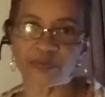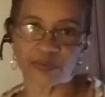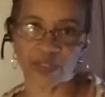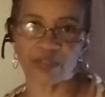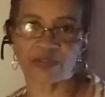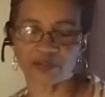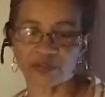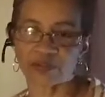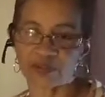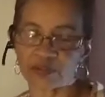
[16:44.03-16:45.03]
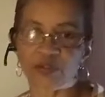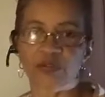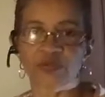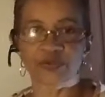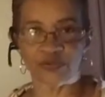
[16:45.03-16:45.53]
okay?
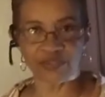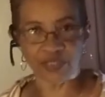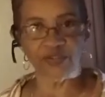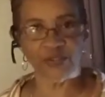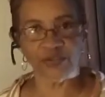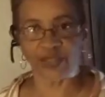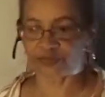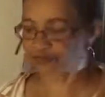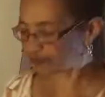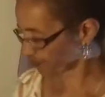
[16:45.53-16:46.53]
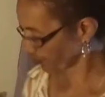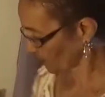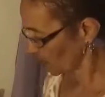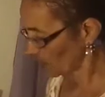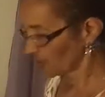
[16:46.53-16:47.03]
So now you know that.
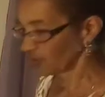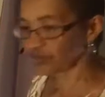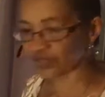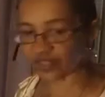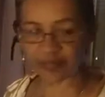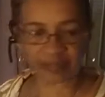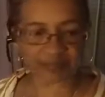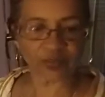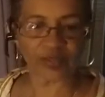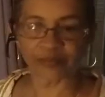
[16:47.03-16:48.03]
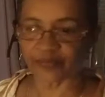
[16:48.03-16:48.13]
You take a baby wipe